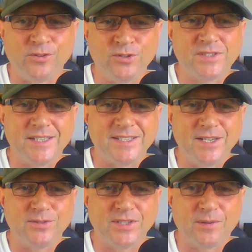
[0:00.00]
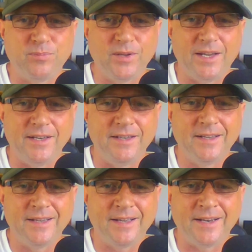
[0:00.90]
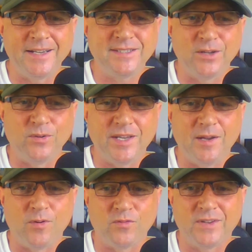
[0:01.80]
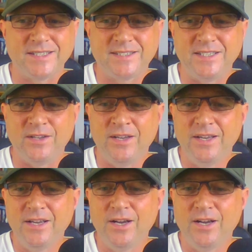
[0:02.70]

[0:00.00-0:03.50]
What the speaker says: it looks like Celtic are playing a nice little game of let's see